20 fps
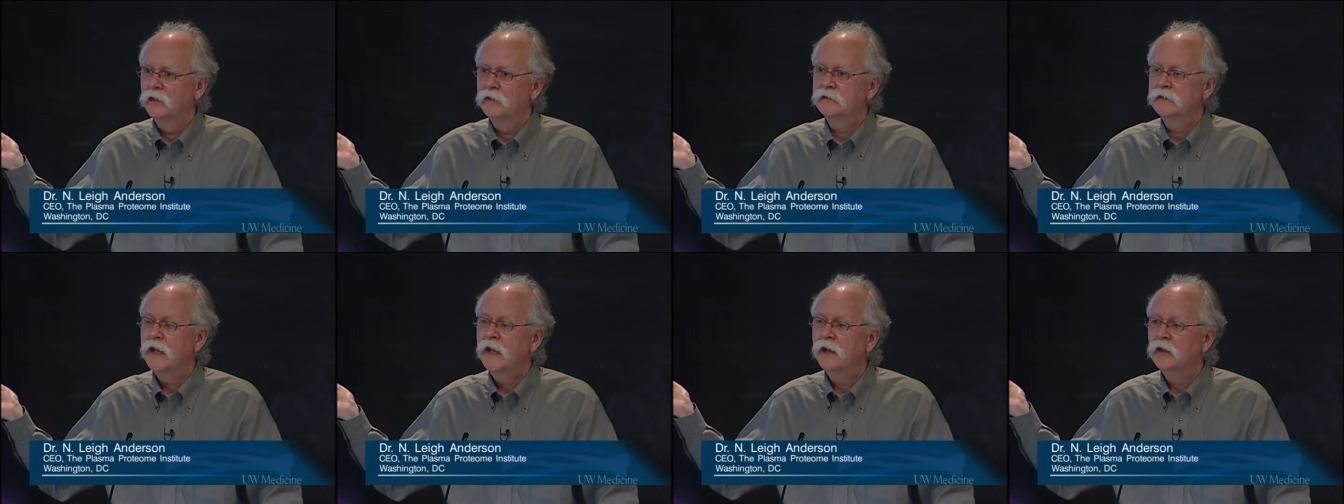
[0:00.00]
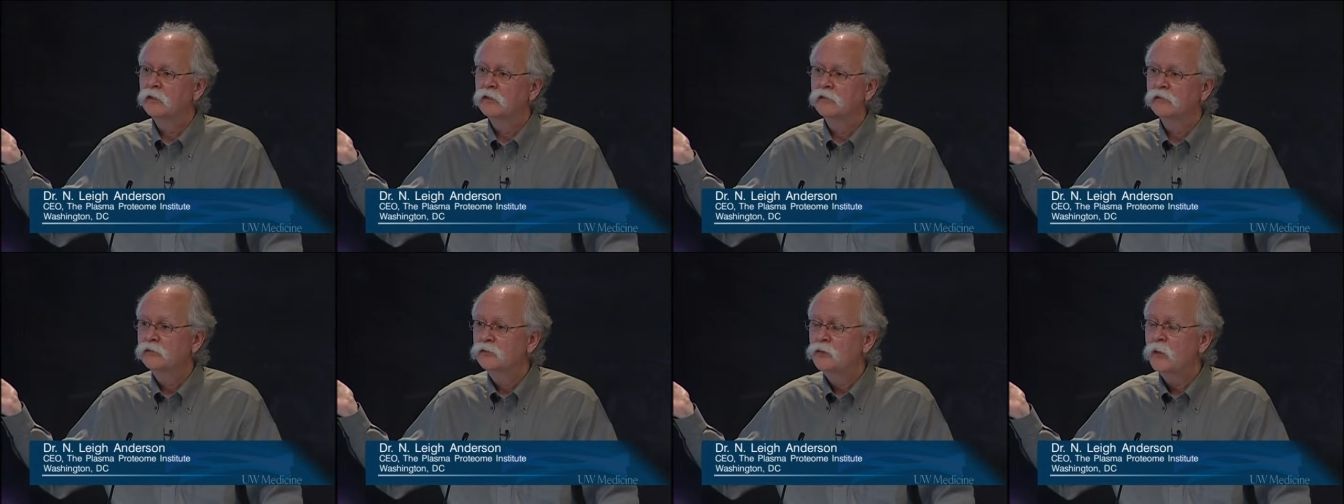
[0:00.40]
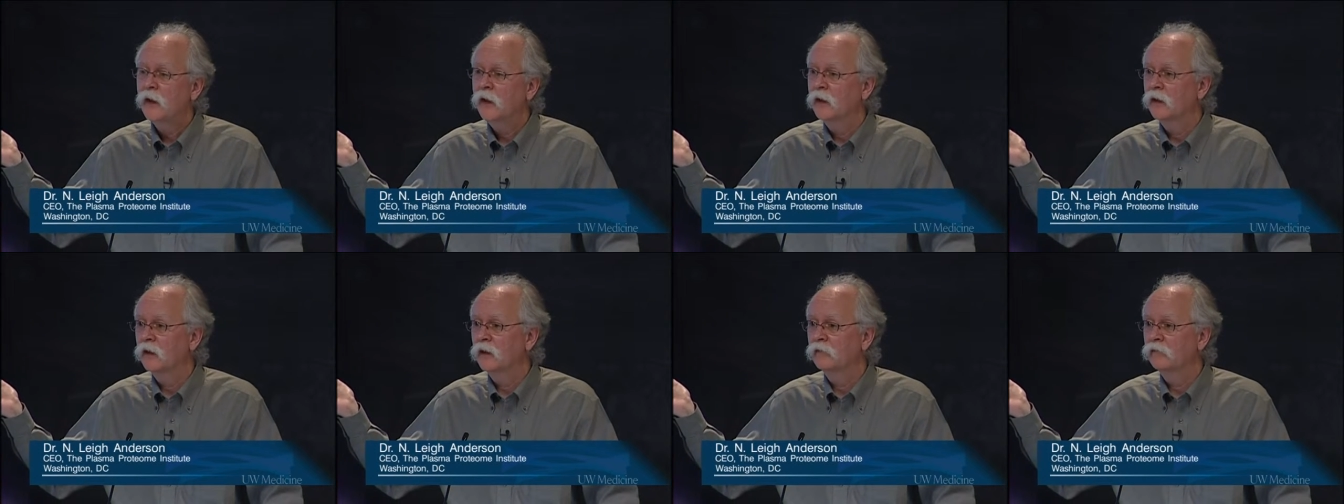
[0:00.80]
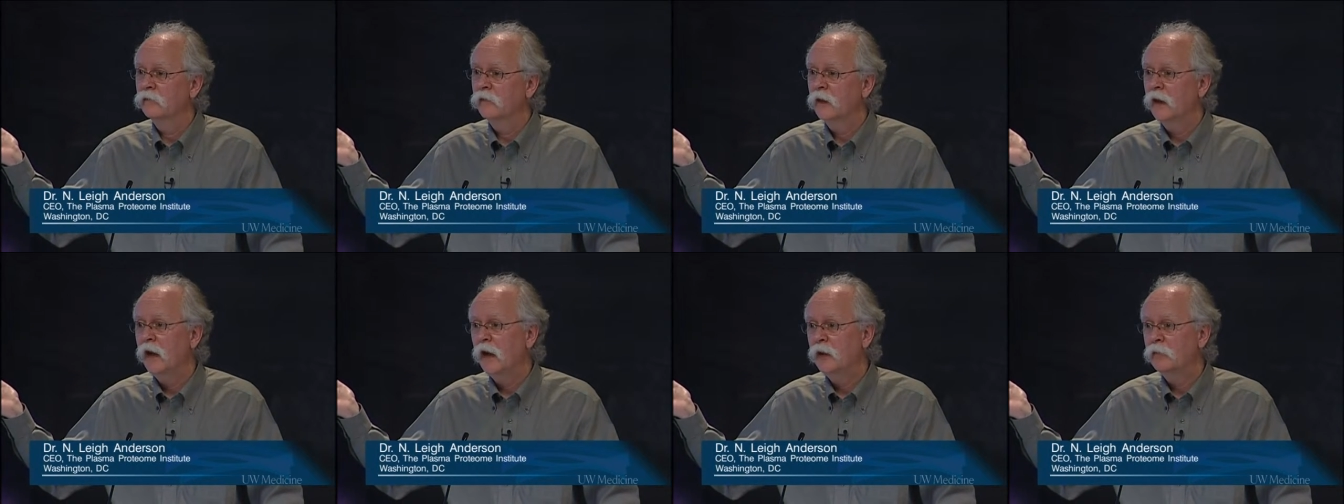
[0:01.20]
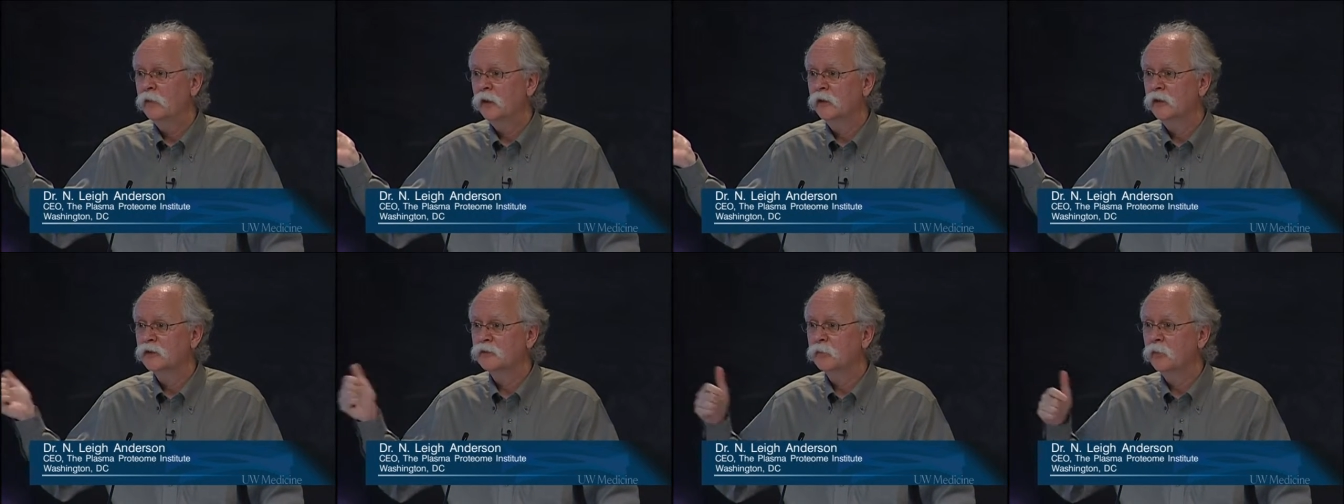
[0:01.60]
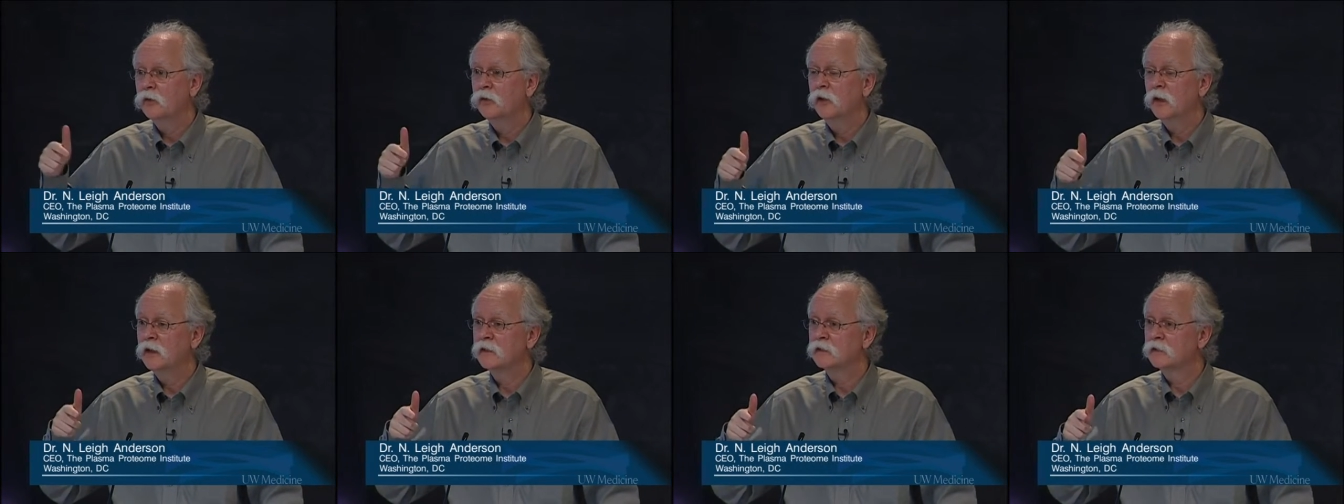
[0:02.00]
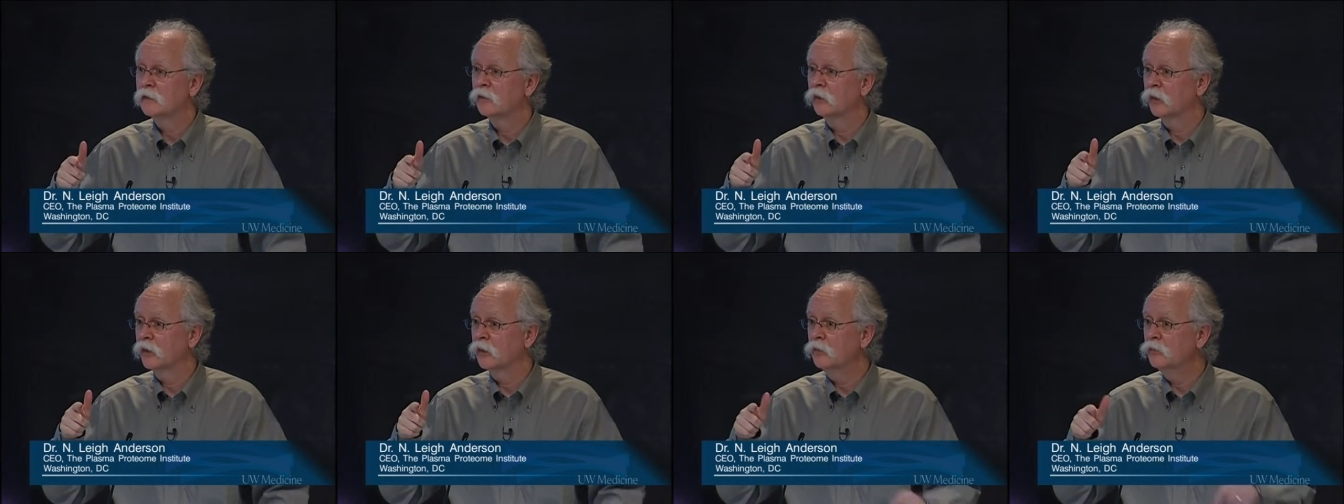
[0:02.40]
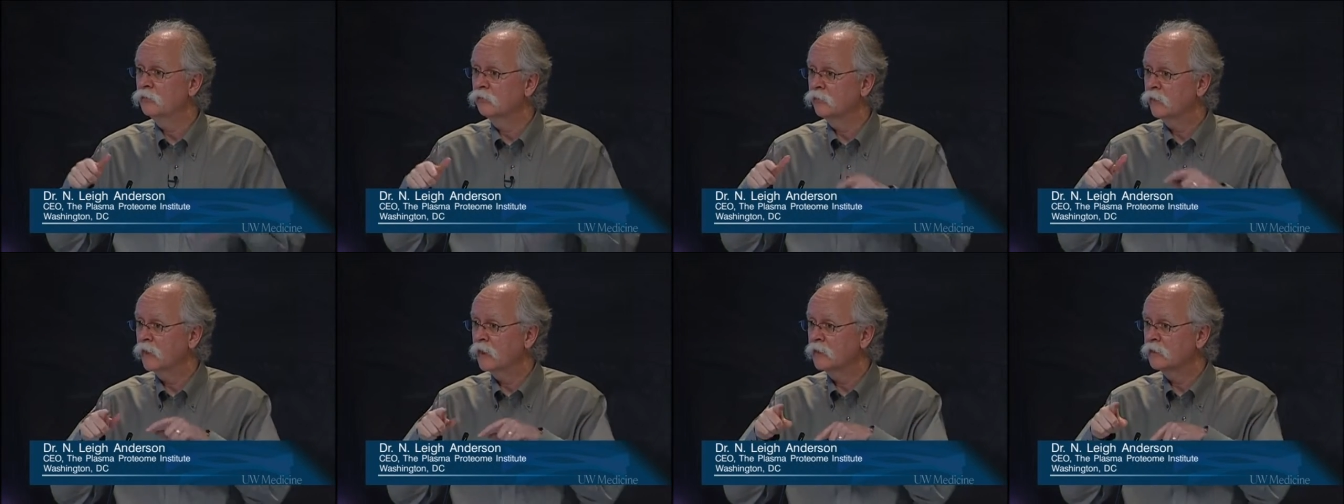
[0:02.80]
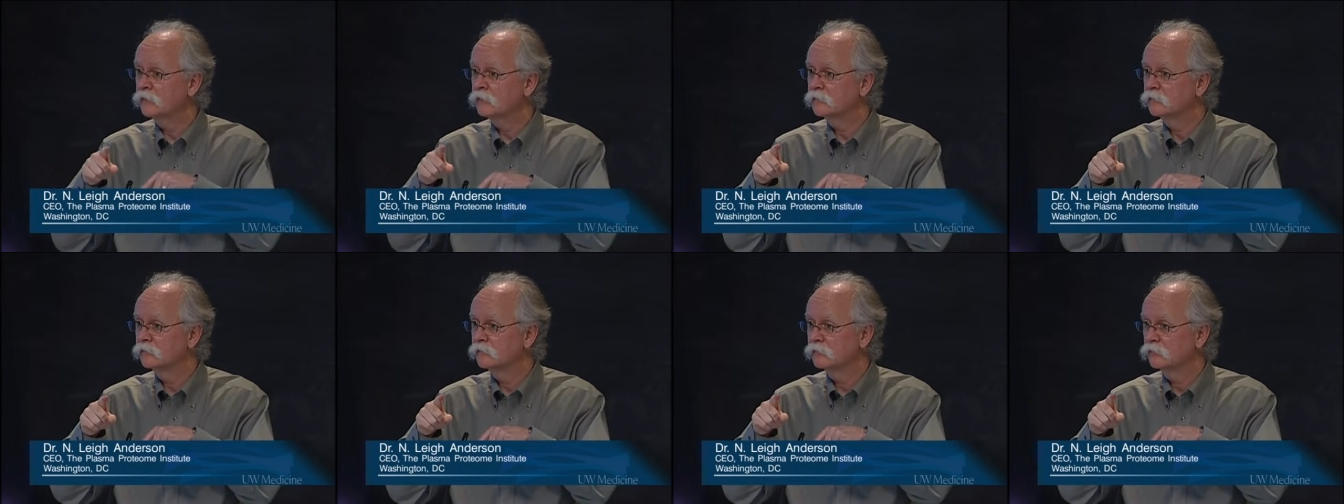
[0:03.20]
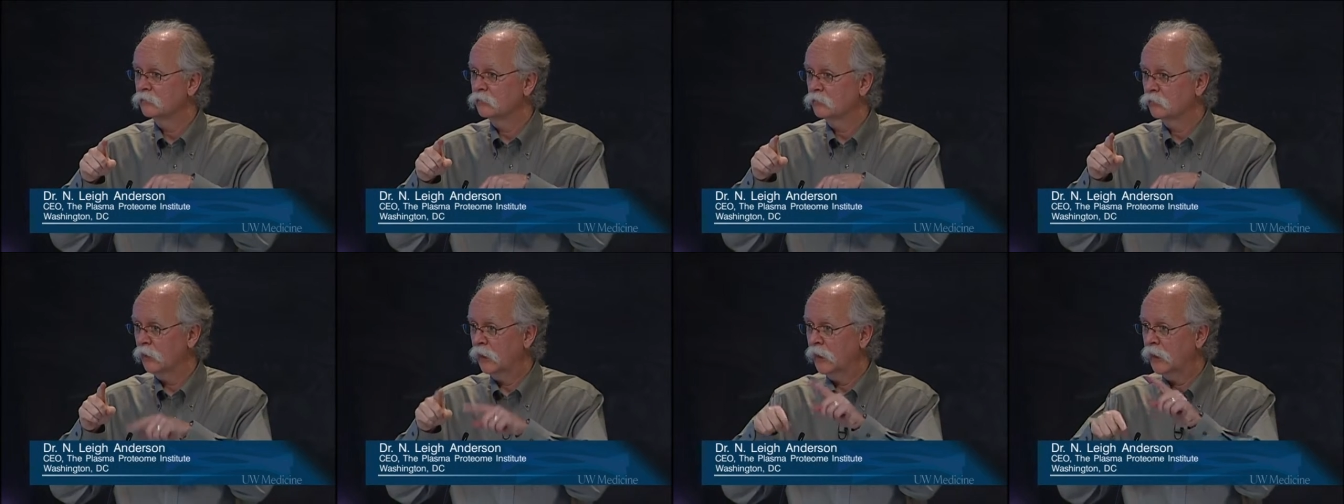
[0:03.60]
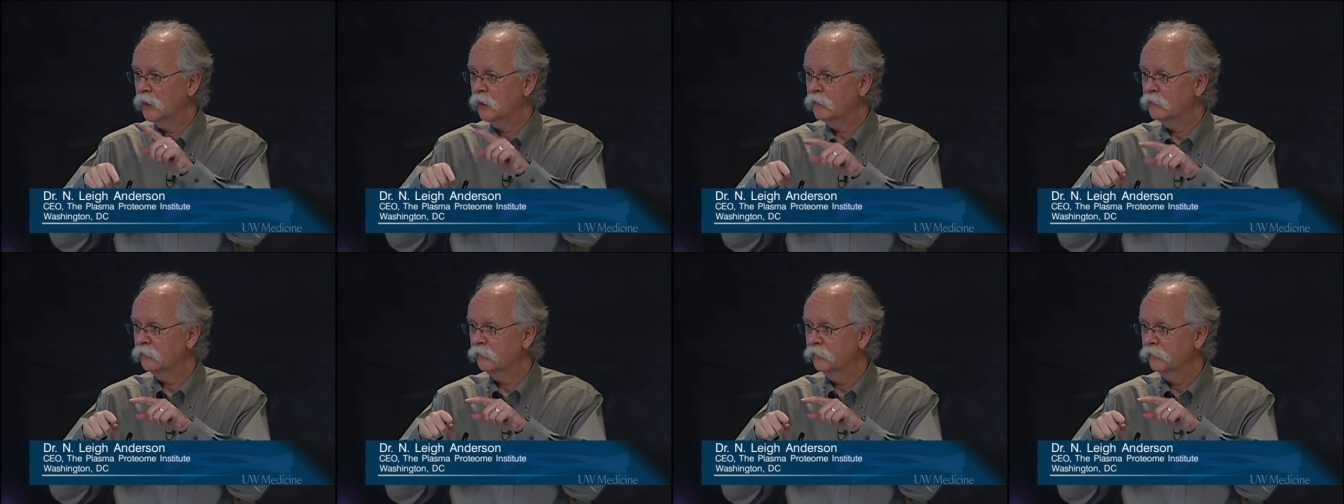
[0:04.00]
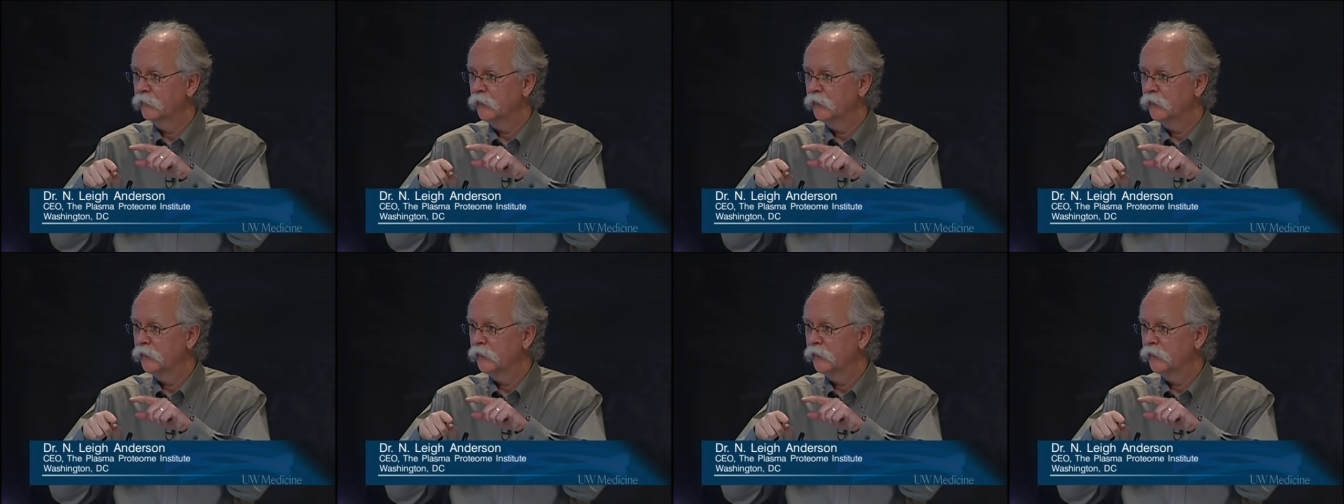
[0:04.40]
10 or 20 of the high abundance proteins that are acute phase related,